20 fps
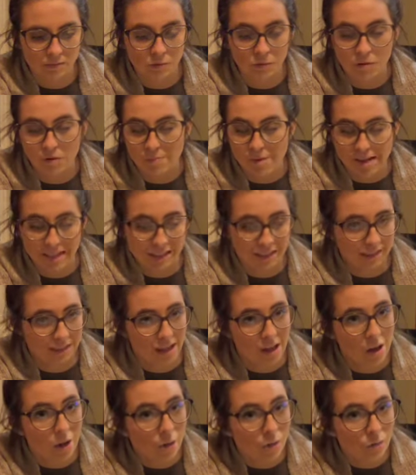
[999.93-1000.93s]
for
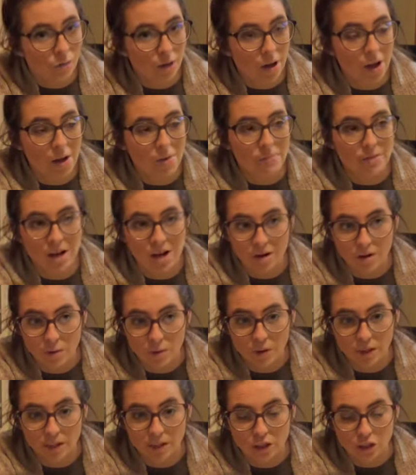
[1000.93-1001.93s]
myself. I'm not
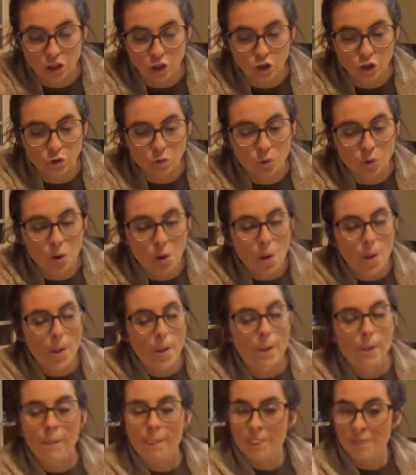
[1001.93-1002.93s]
going to,
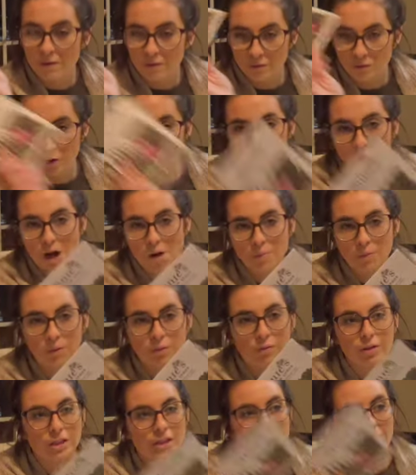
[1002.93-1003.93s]
for a couple
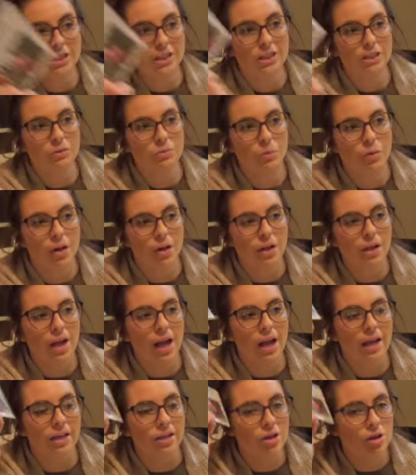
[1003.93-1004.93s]
of reasons. One,
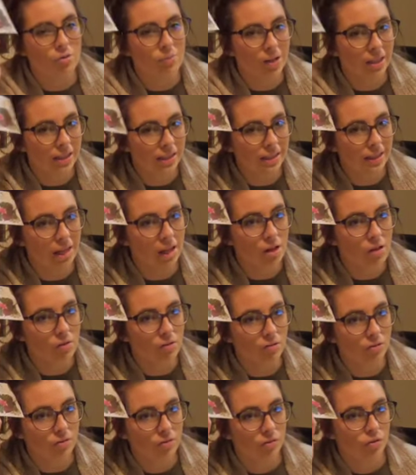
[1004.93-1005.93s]
I know
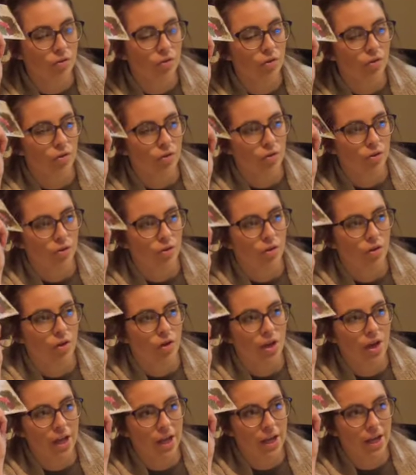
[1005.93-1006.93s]
myself
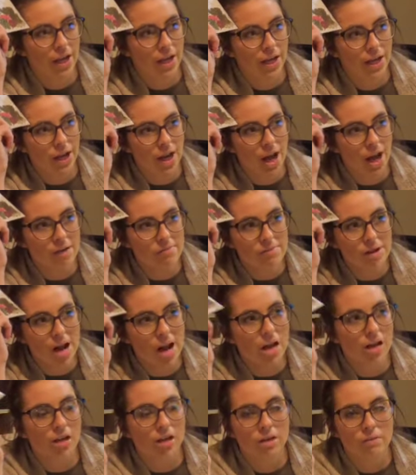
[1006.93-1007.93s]
and I'm
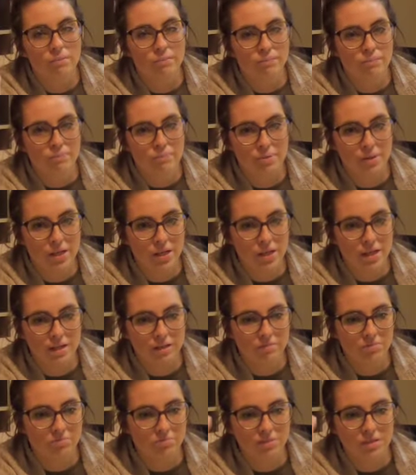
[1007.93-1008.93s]
not gonna
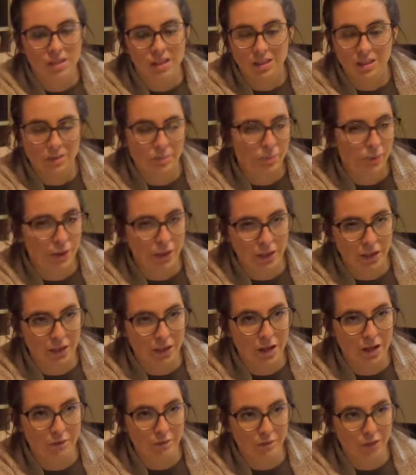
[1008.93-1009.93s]
be disciplined
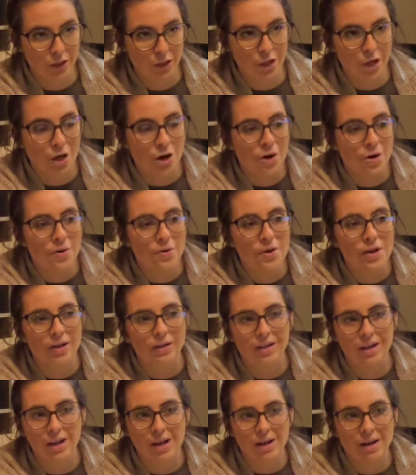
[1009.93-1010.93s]
enough to go
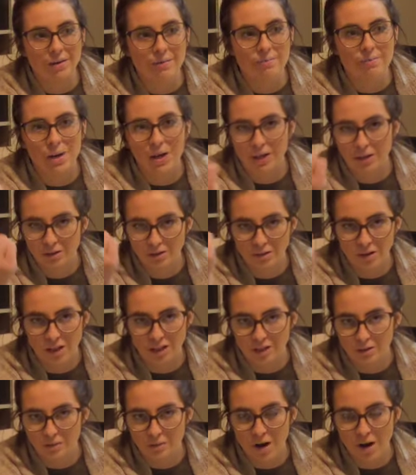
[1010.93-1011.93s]
and like pick through
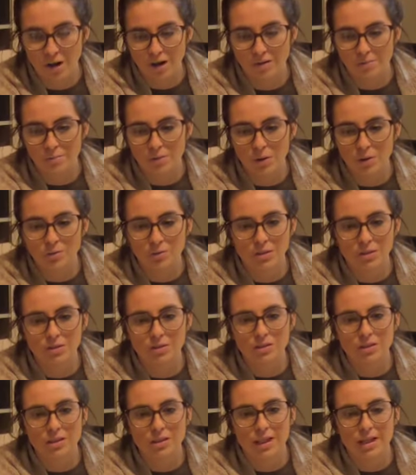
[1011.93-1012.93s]
like the rotted
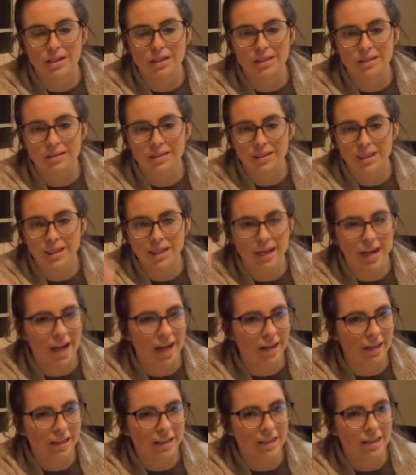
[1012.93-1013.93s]
produce and get it
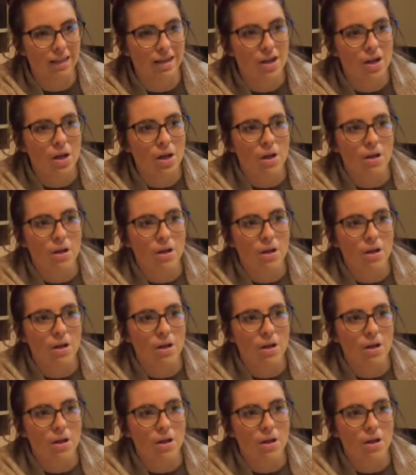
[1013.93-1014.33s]
out of there